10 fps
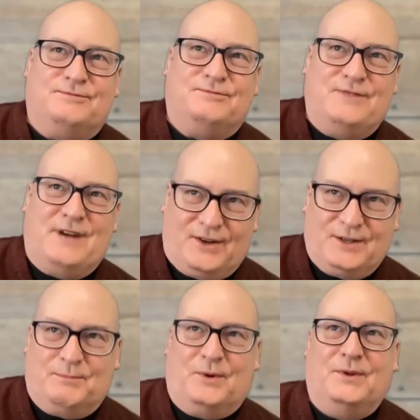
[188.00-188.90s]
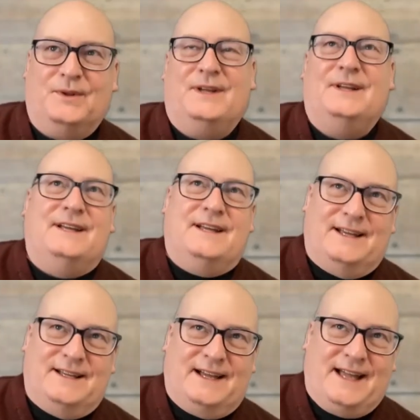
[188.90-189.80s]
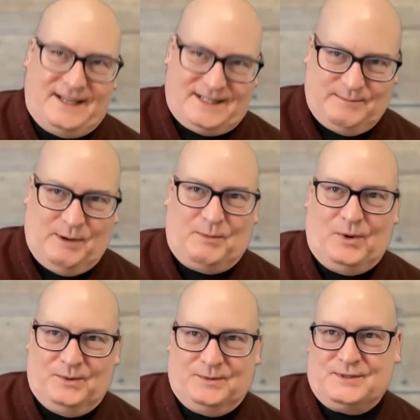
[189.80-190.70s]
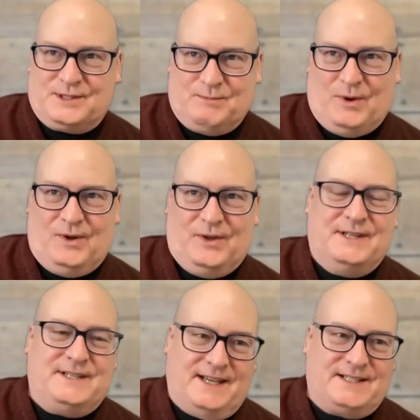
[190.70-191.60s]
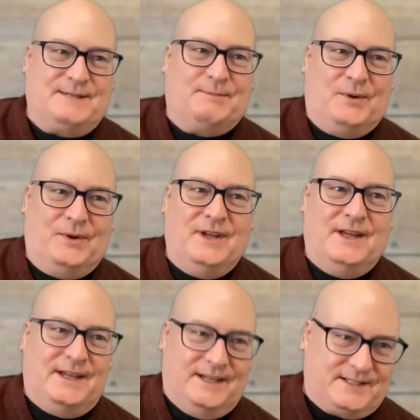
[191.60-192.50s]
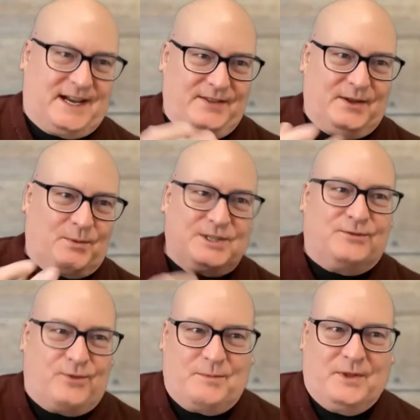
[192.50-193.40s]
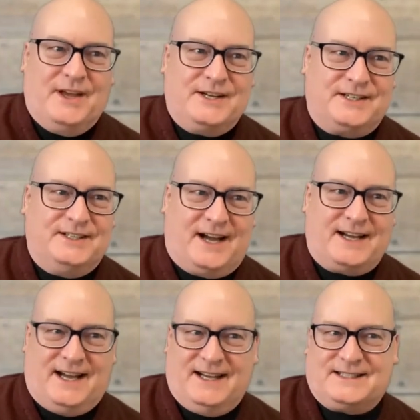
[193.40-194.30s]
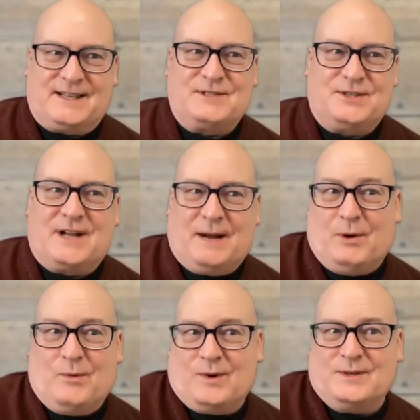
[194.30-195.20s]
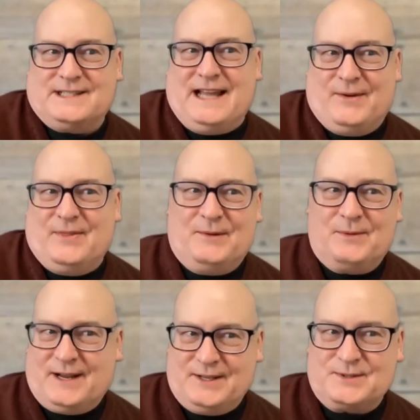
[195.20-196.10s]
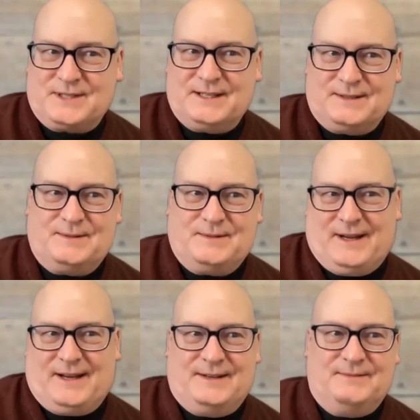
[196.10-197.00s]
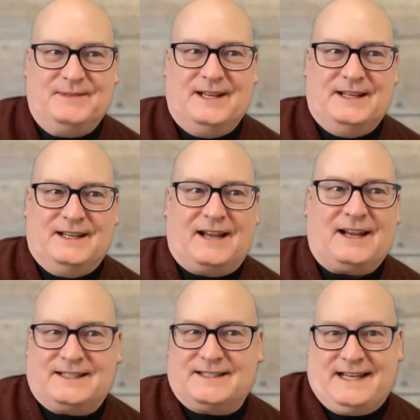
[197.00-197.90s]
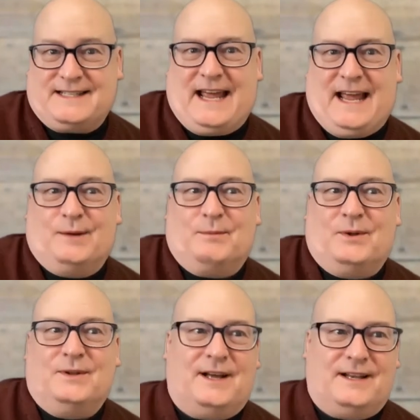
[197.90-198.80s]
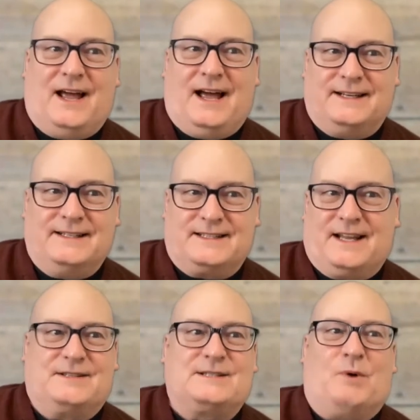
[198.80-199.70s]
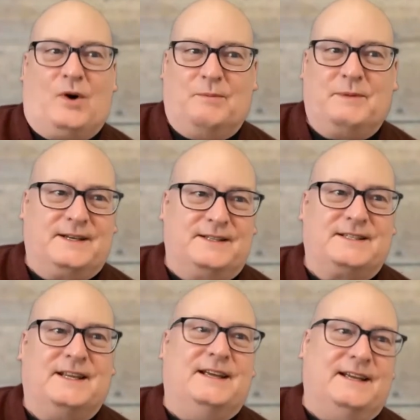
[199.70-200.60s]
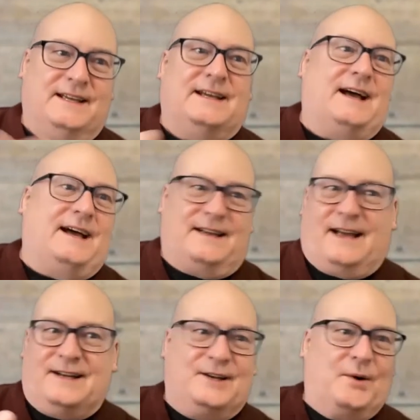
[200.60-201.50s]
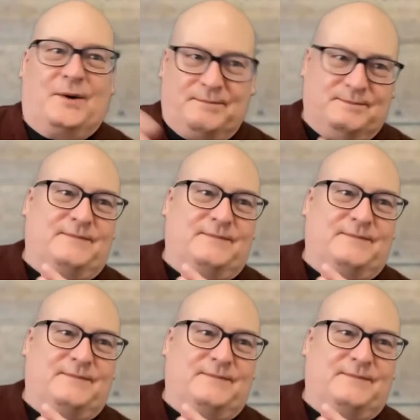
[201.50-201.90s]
valuable, estimable, small, and testable is kind of the original formulation. I kind of substitute a couple of words now and then when I use it. I like to say scalable a lot instead of small because I don't know.